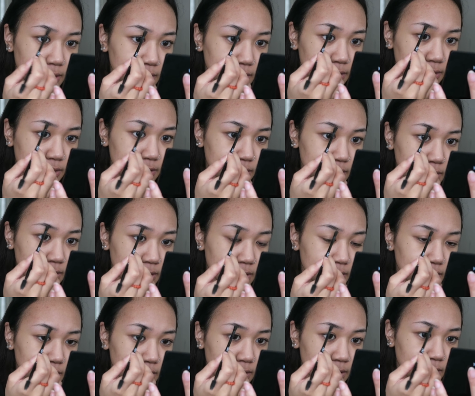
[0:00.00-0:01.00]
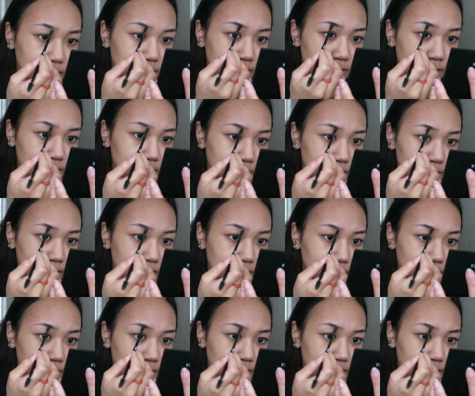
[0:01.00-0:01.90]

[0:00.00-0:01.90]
I'm usually good to go after that.